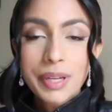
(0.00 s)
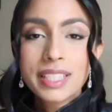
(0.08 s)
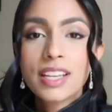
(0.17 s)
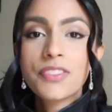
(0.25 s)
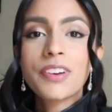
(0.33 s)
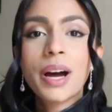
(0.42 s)

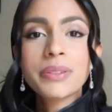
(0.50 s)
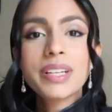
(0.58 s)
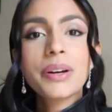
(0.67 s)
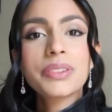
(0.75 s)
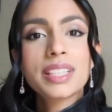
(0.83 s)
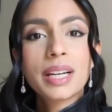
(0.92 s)
because I found
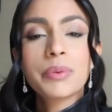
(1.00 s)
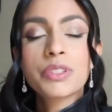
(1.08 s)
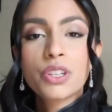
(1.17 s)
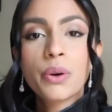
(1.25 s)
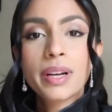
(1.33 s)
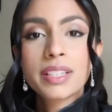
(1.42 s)
out that I was
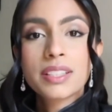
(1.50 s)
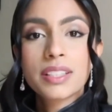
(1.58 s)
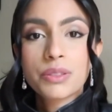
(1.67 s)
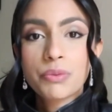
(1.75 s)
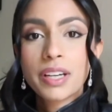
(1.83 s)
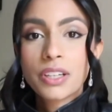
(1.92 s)
going to
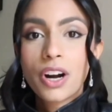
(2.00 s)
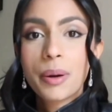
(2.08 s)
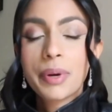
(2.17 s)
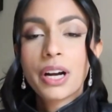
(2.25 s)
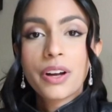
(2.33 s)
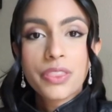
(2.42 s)
this red
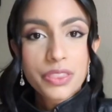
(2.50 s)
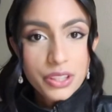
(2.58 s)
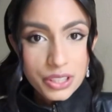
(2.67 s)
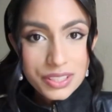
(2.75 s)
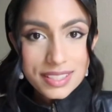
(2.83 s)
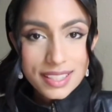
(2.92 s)
carpet on
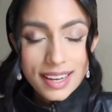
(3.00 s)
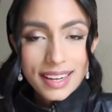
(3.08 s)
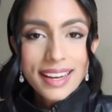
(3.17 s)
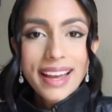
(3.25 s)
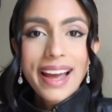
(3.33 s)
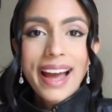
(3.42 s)

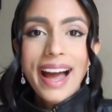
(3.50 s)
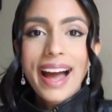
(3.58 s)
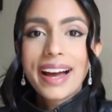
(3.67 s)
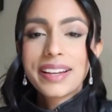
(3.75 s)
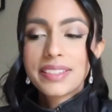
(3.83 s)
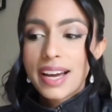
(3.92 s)
Thursday,
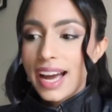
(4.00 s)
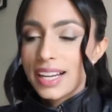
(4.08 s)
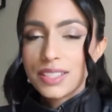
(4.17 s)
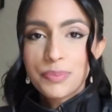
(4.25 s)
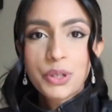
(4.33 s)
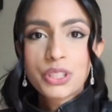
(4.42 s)
and I
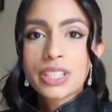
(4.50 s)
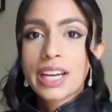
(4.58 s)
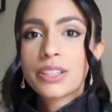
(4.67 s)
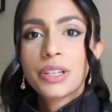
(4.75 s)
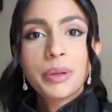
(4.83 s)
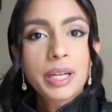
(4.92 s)
had to put
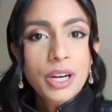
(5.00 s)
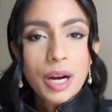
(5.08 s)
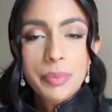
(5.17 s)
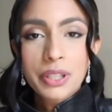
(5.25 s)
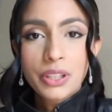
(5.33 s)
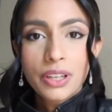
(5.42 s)
together a red
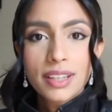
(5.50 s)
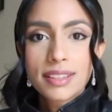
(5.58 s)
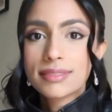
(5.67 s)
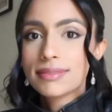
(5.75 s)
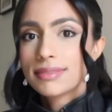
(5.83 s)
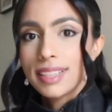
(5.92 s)
carpet look,
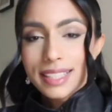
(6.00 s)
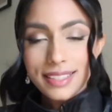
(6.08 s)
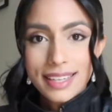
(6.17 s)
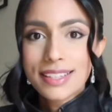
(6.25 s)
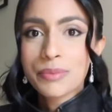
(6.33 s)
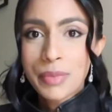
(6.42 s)
and
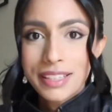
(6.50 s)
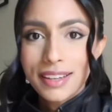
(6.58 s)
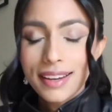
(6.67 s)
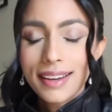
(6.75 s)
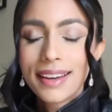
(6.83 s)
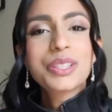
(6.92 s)
today's
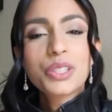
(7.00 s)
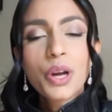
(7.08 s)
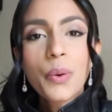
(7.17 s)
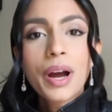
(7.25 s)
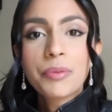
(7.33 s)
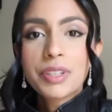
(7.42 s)
Monday.
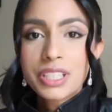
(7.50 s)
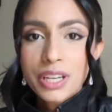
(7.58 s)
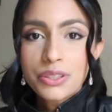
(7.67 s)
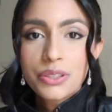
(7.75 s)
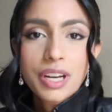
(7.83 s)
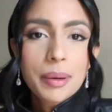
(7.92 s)
So I reached
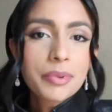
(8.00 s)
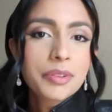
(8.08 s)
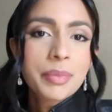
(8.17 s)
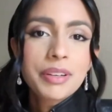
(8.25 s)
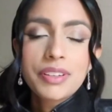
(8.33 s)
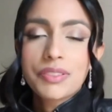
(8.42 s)
out to a couple
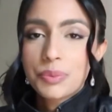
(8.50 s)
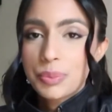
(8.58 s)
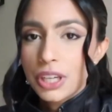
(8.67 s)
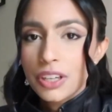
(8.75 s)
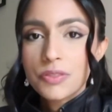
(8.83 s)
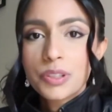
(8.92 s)
of my favorite
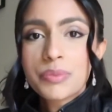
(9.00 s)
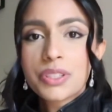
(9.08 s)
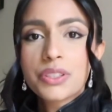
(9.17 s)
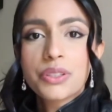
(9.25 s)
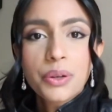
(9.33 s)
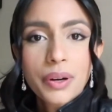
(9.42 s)
PR firms
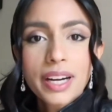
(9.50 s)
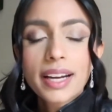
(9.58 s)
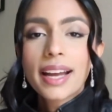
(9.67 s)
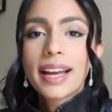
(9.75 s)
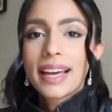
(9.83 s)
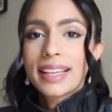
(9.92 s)
in New
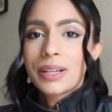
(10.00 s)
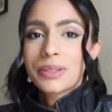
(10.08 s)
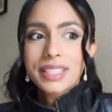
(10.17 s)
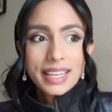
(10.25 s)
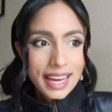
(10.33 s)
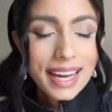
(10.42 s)
York, and I
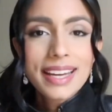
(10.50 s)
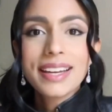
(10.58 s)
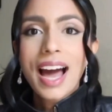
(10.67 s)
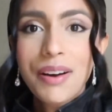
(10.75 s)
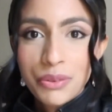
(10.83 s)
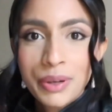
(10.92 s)
was like, hey,
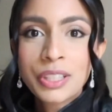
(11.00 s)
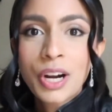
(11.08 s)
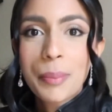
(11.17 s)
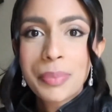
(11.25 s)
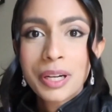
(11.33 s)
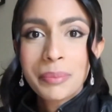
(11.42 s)
have a red
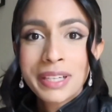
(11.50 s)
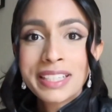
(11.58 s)
carpet on